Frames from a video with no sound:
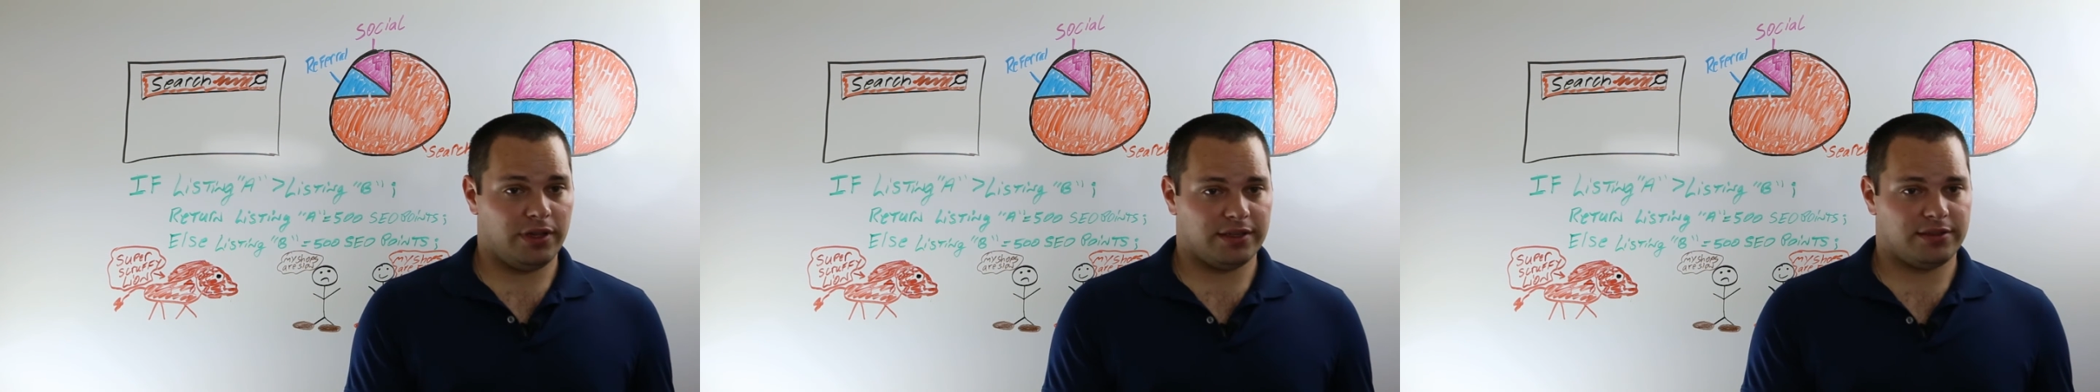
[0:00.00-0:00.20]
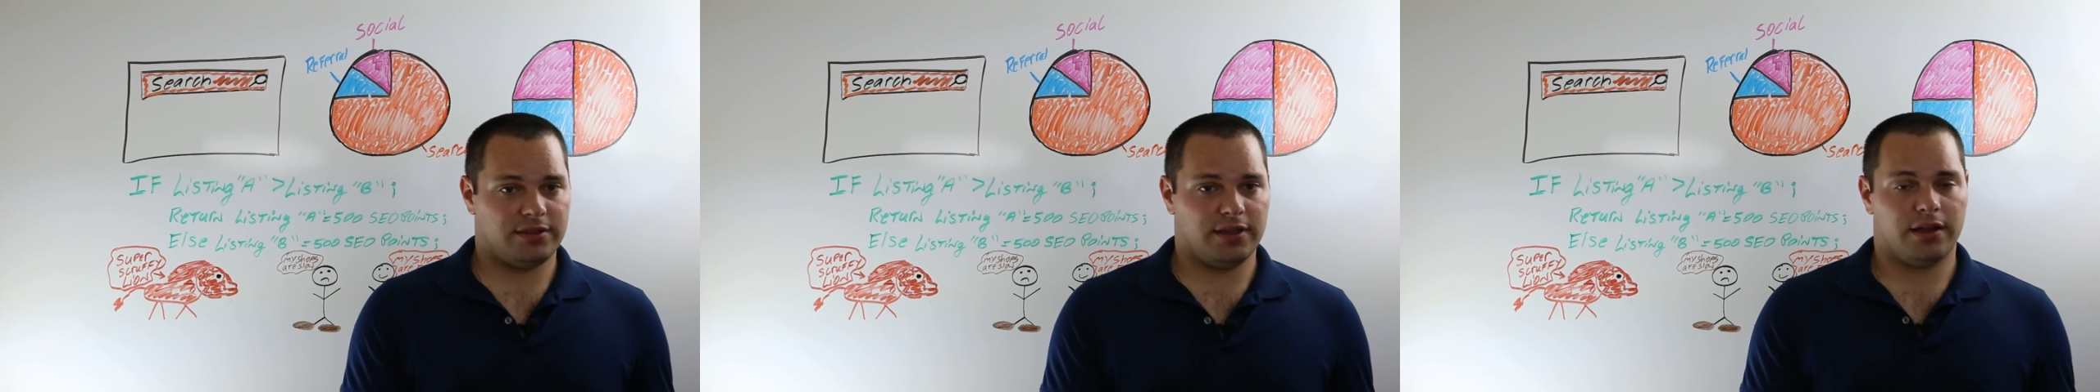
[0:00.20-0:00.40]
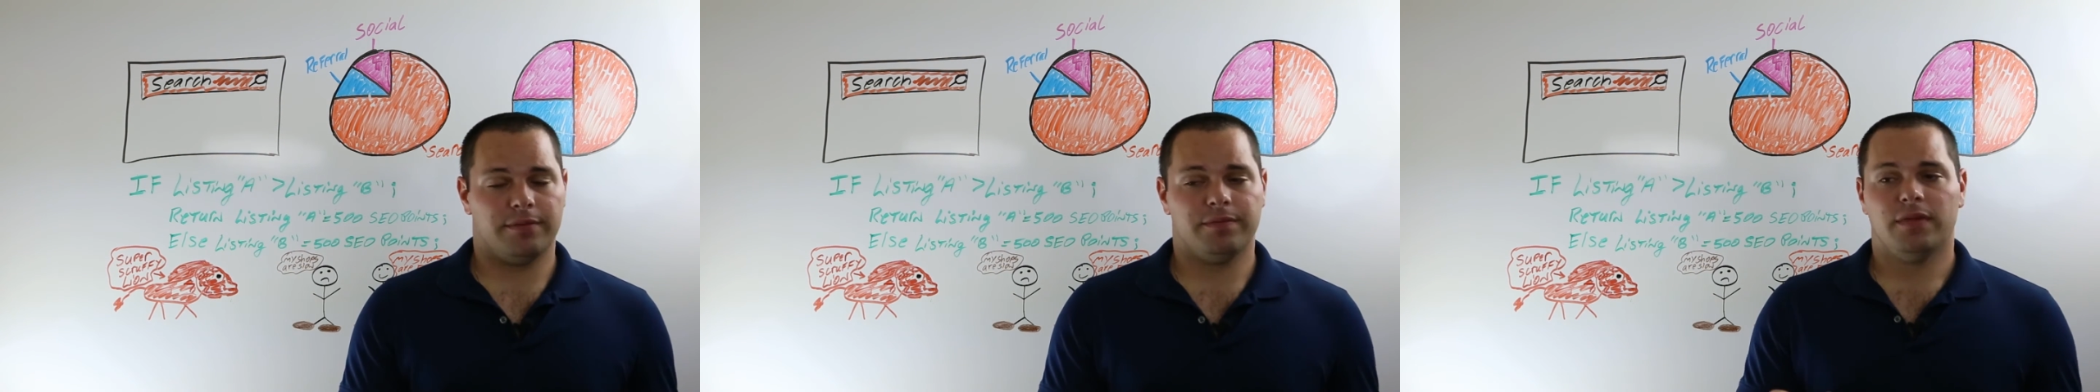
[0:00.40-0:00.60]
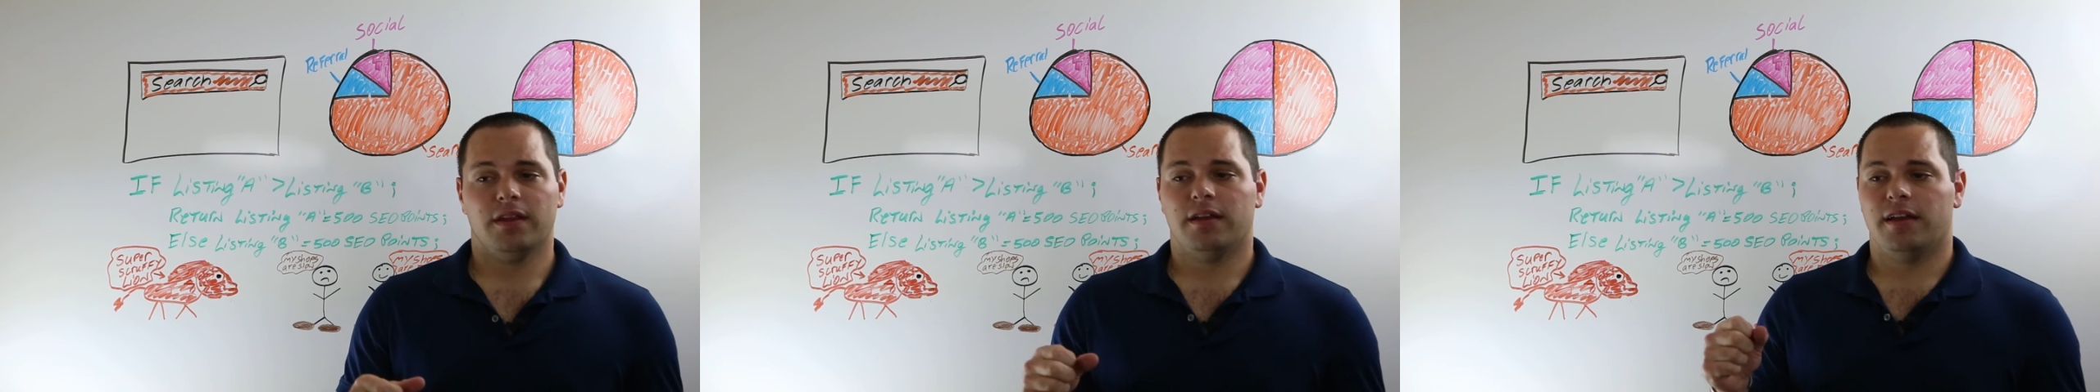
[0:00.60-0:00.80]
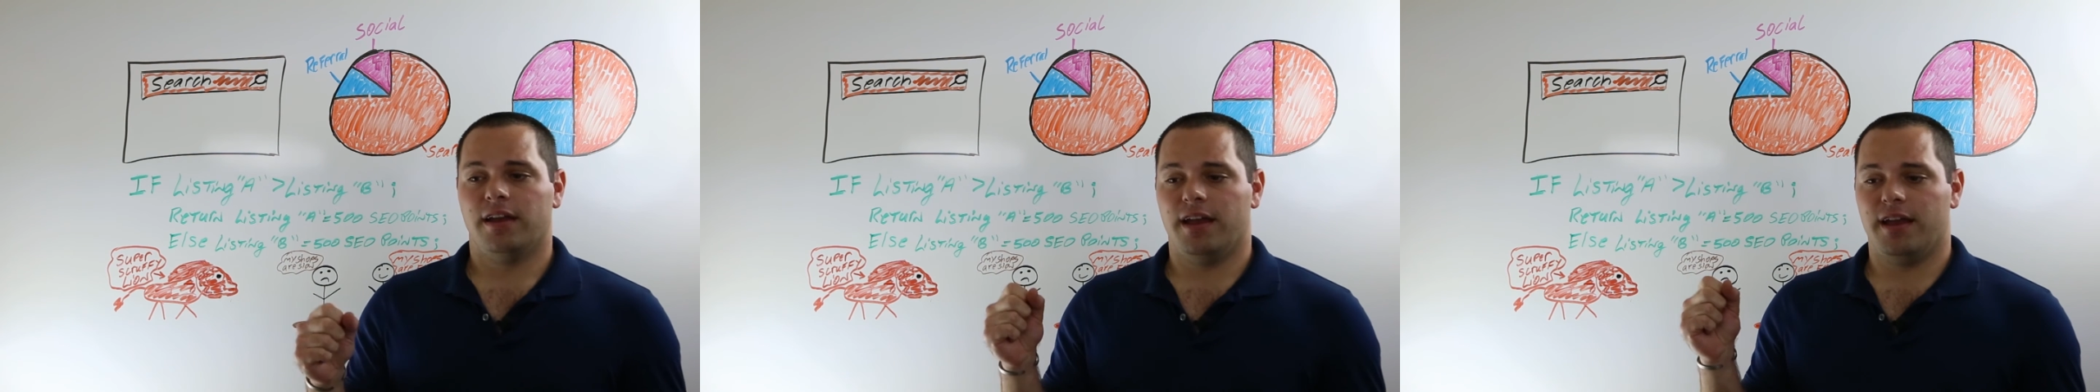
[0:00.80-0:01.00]
listing,
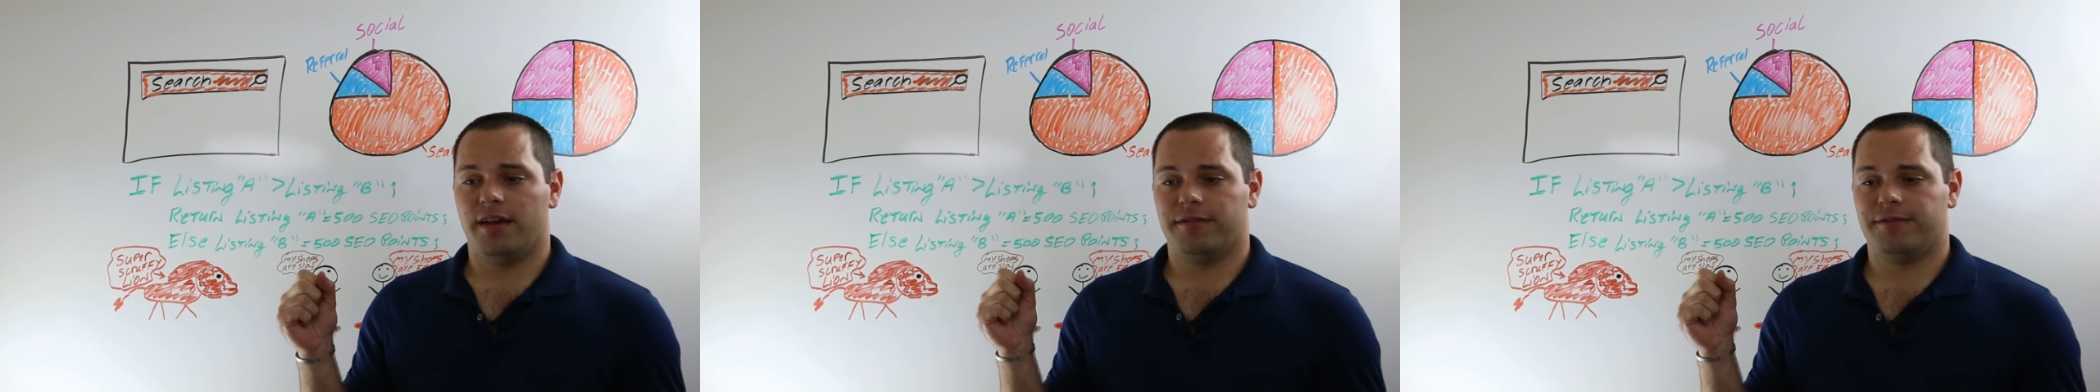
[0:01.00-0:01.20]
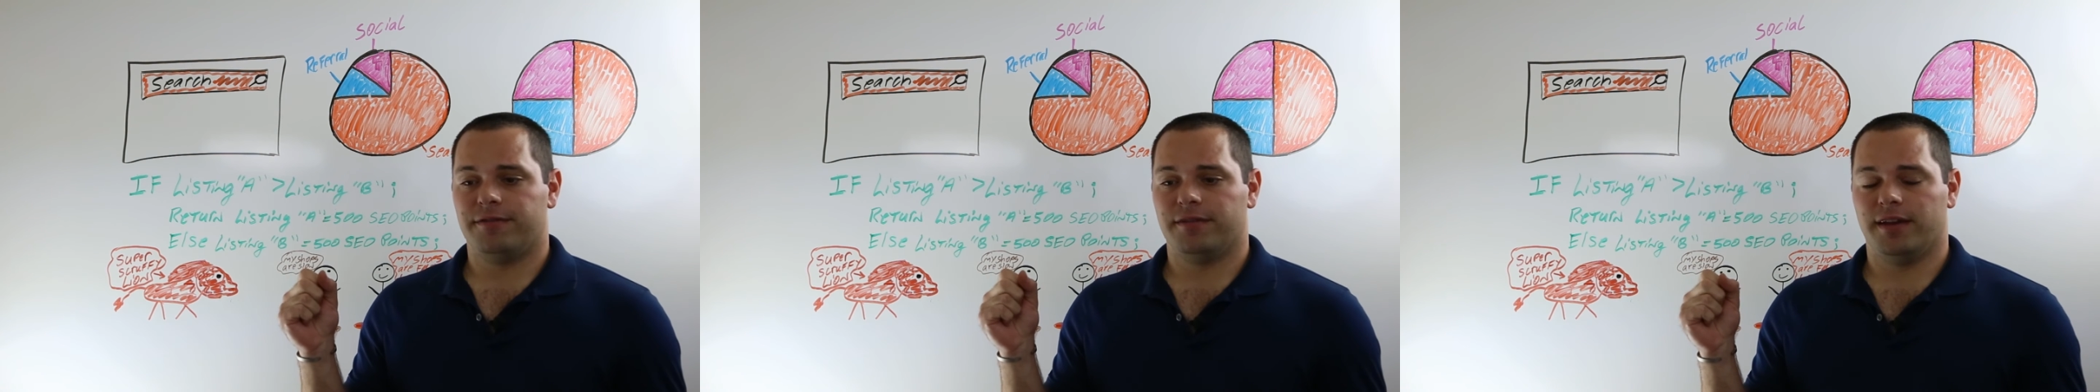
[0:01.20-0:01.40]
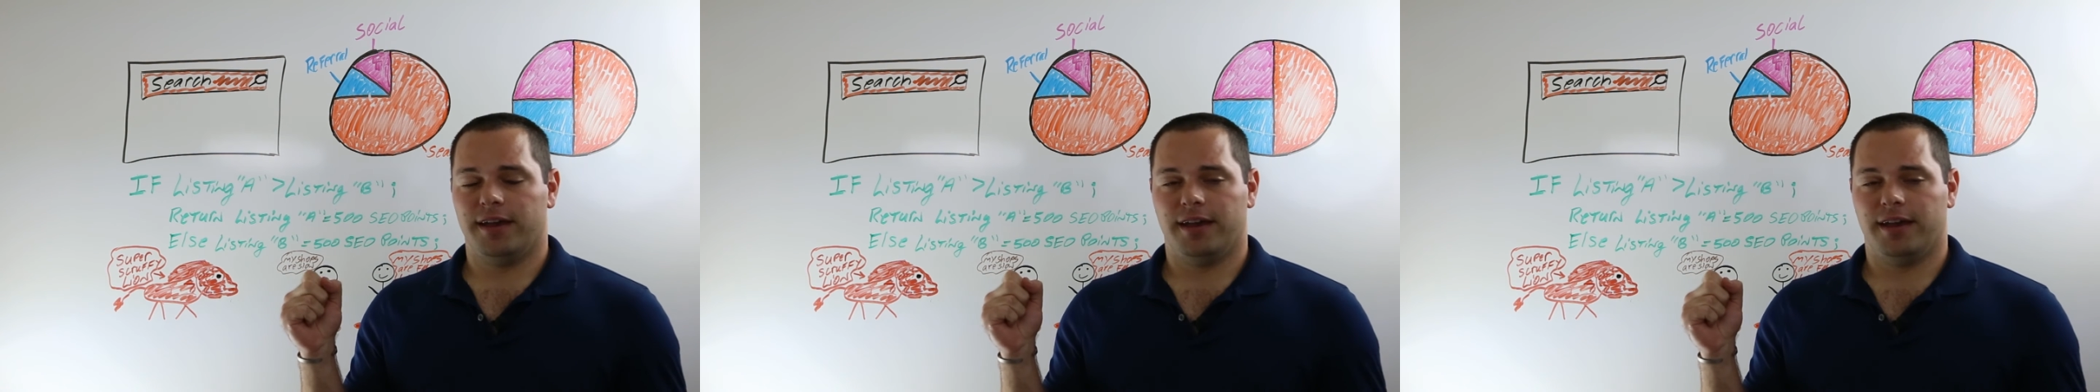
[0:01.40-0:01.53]
if